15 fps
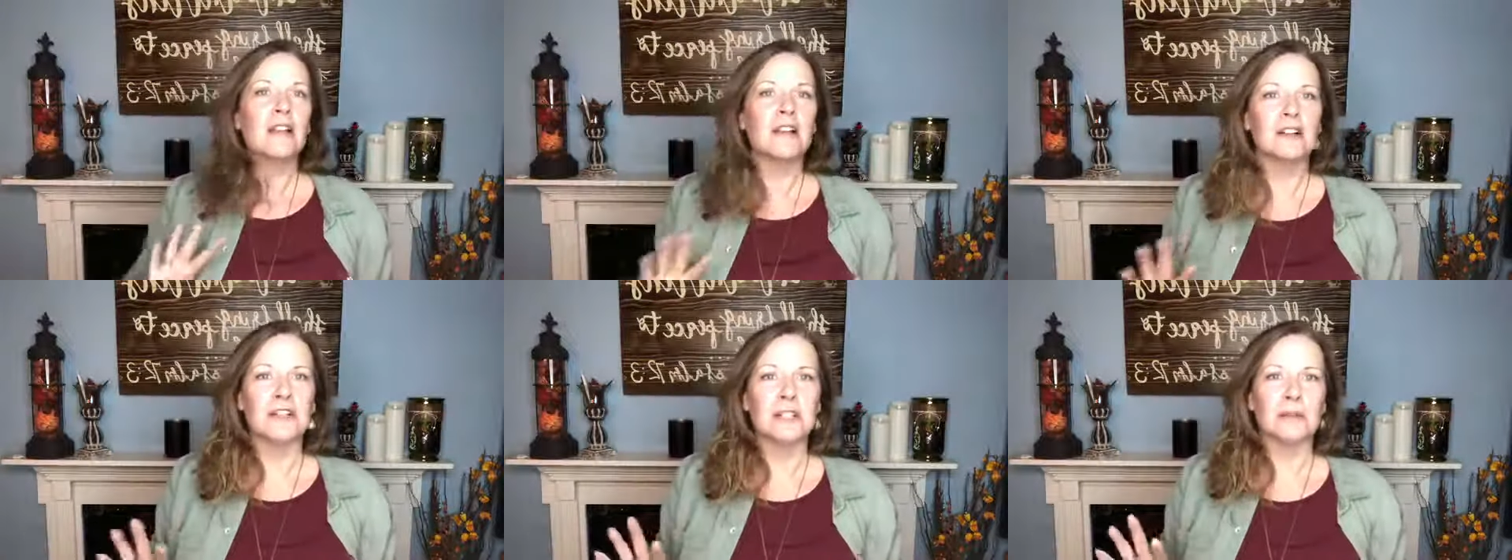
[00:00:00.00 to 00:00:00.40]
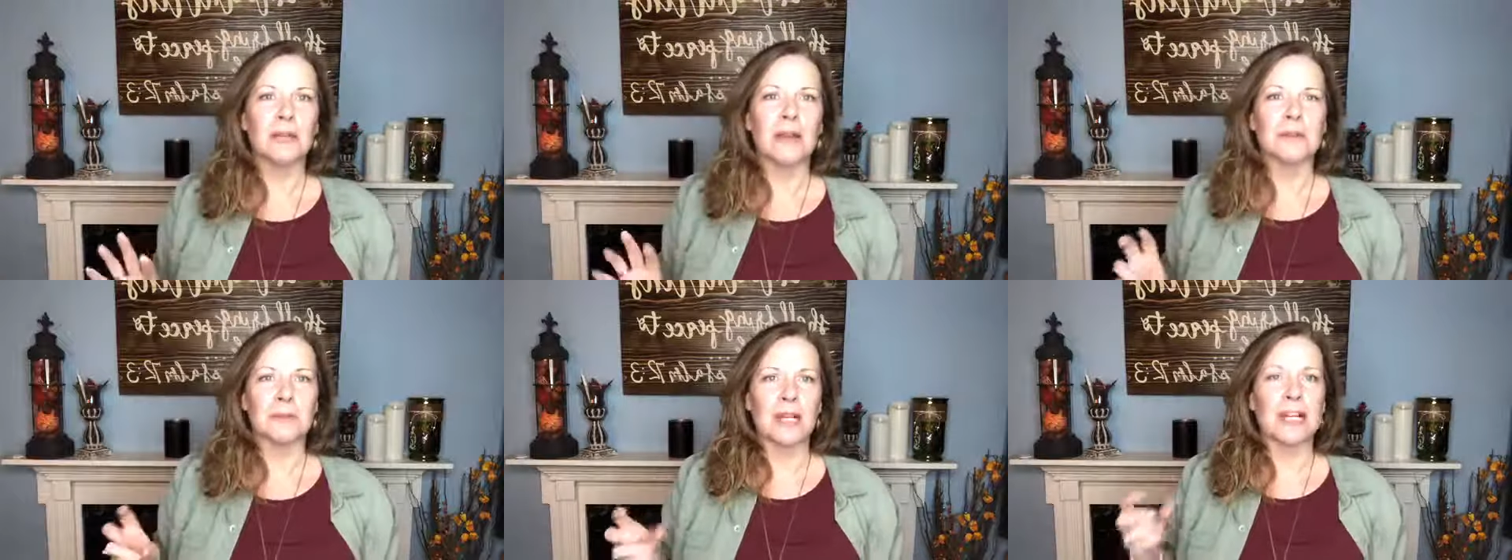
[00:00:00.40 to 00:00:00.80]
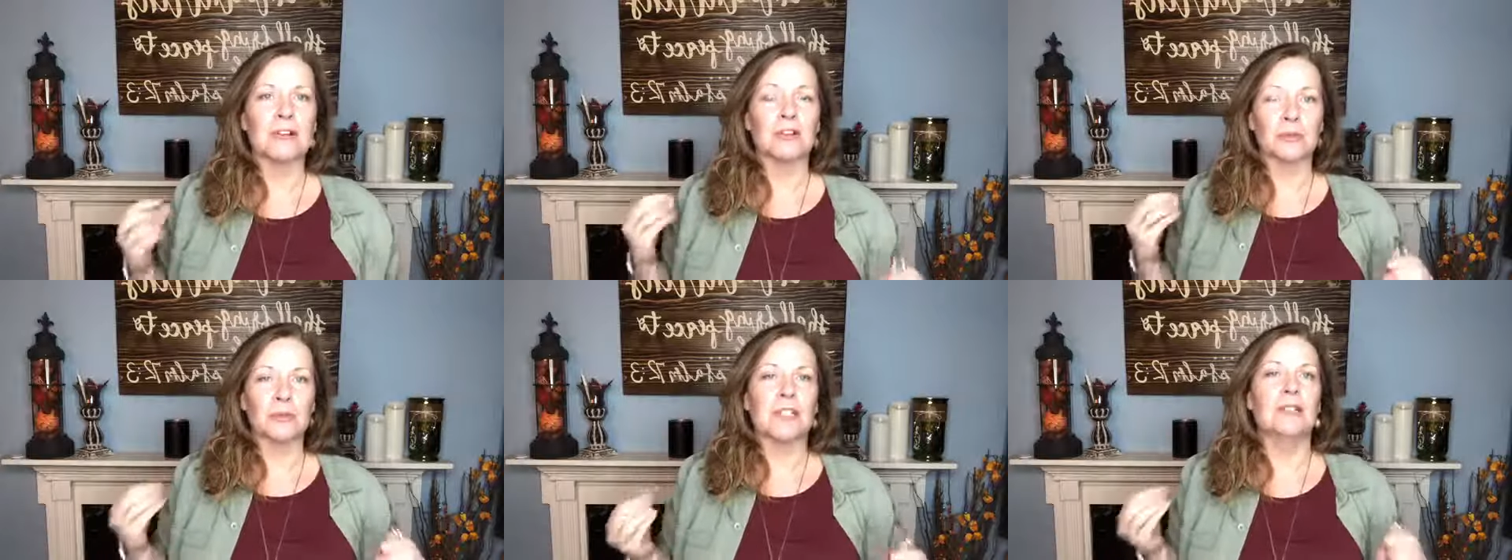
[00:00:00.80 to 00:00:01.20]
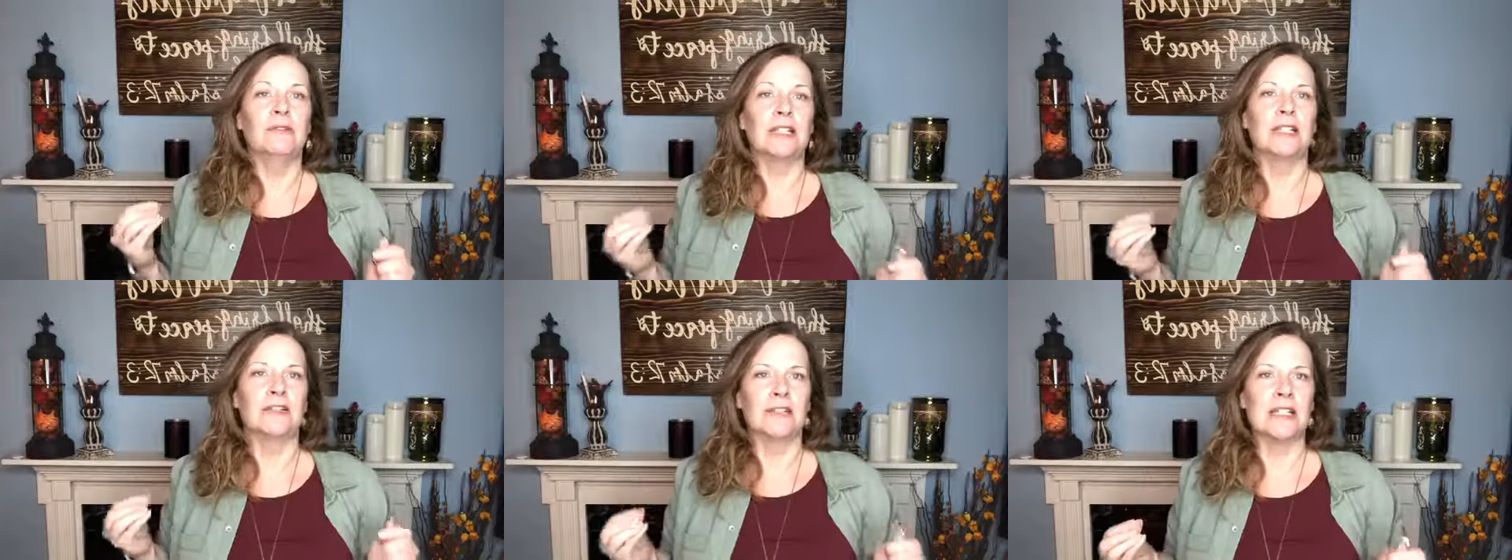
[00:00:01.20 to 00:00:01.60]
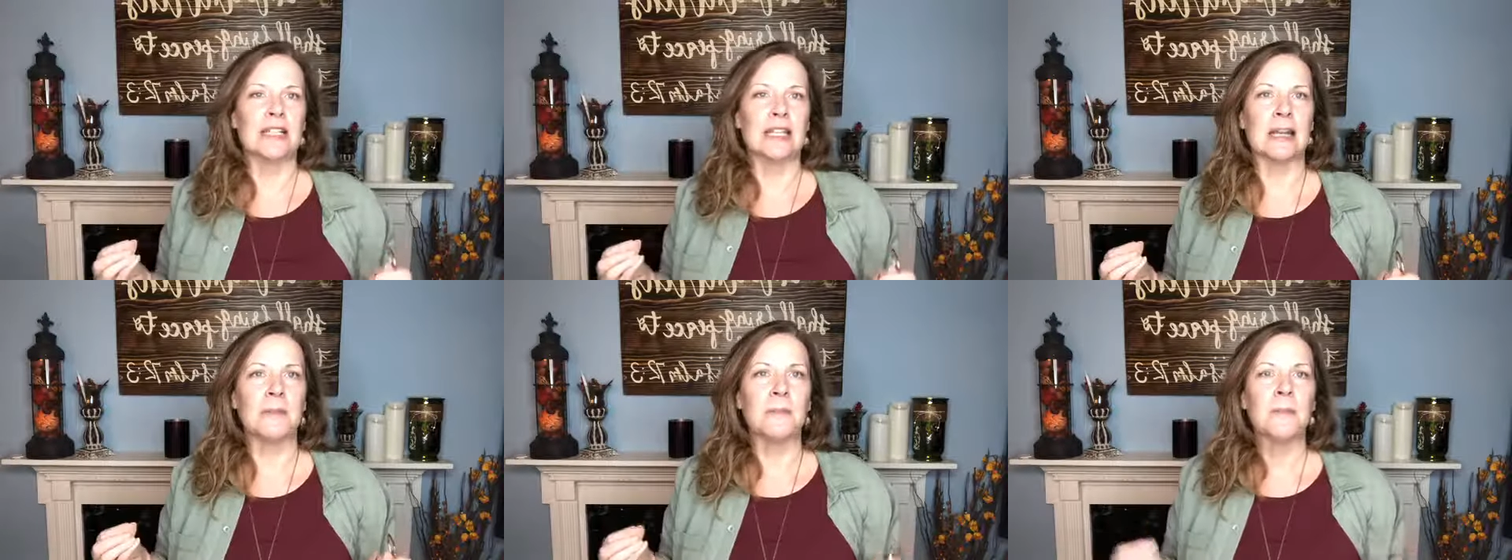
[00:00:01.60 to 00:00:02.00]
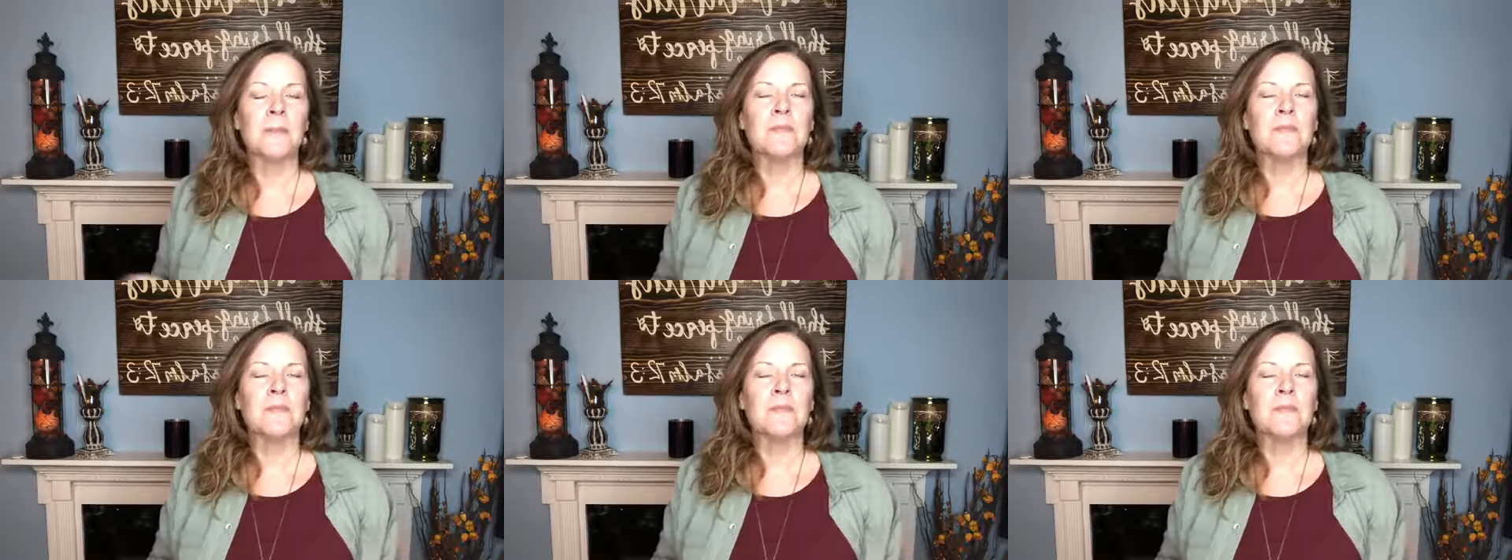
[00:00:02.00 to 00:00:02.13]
there sometimes my hair is really, really frizzy.